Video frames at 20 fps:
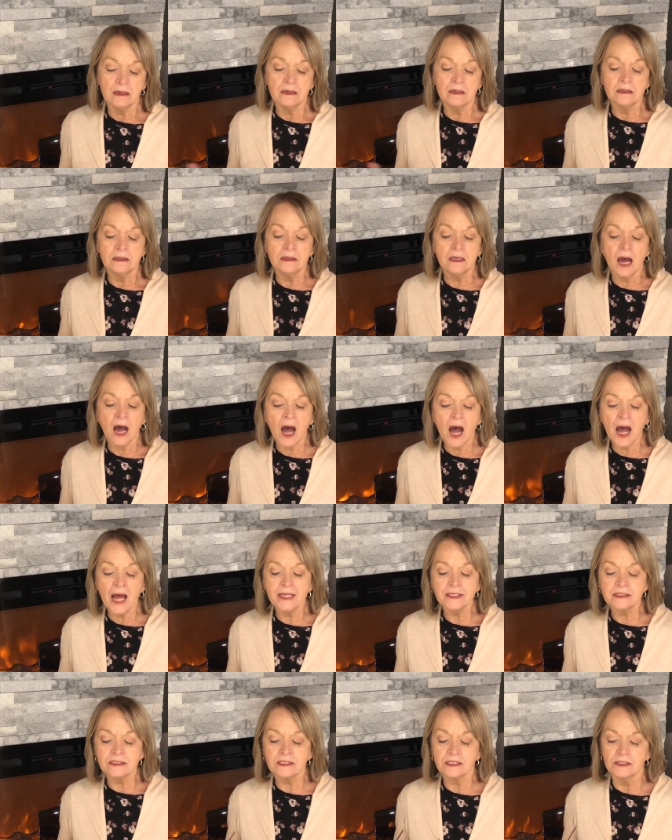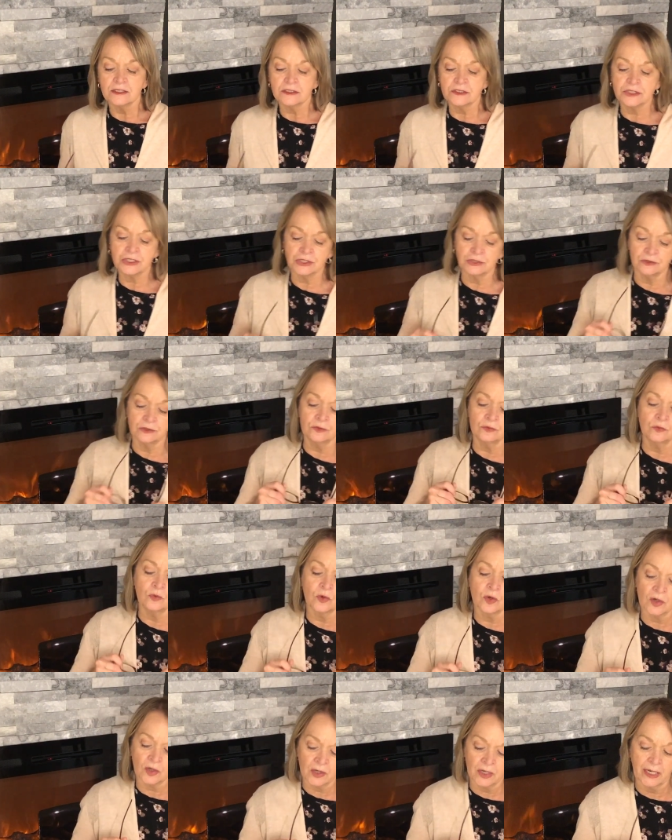not to
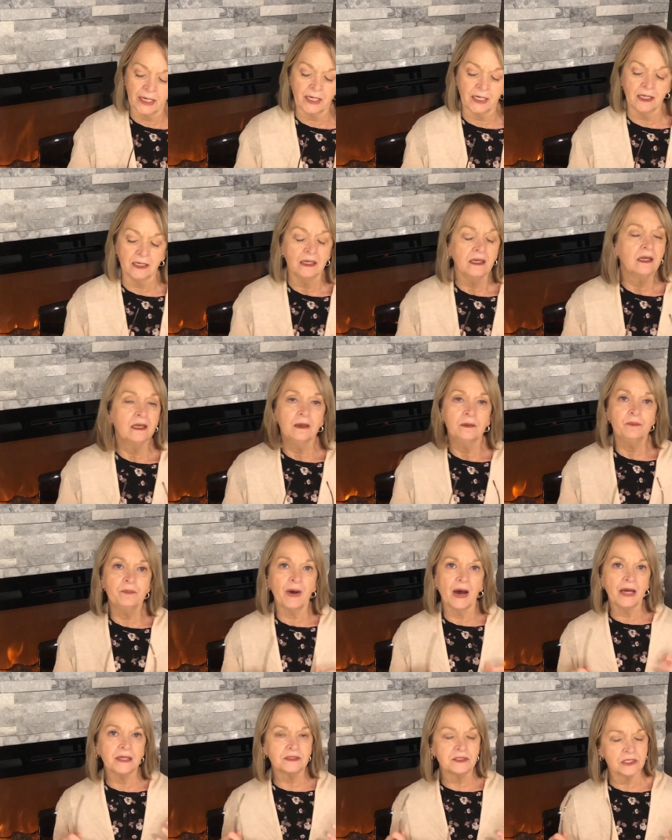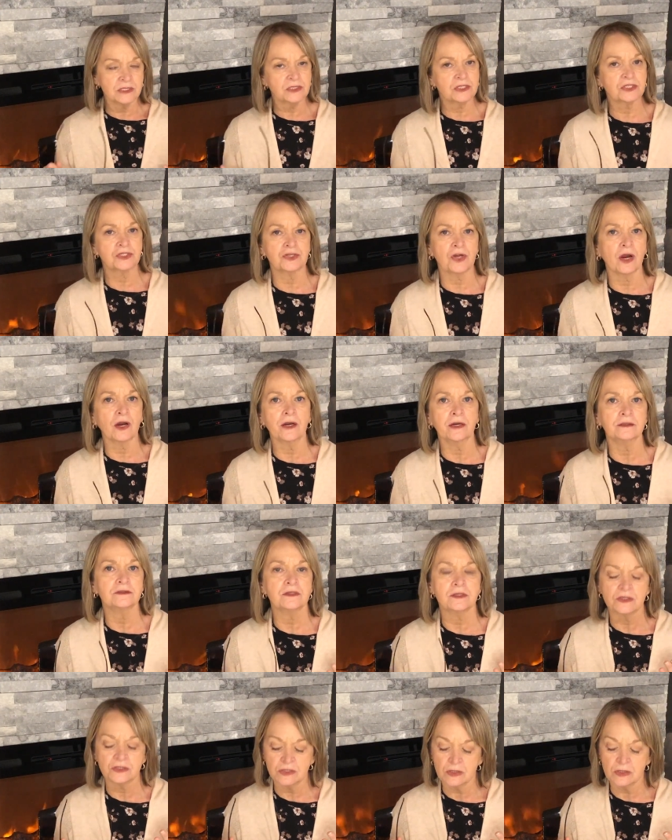worry, but to start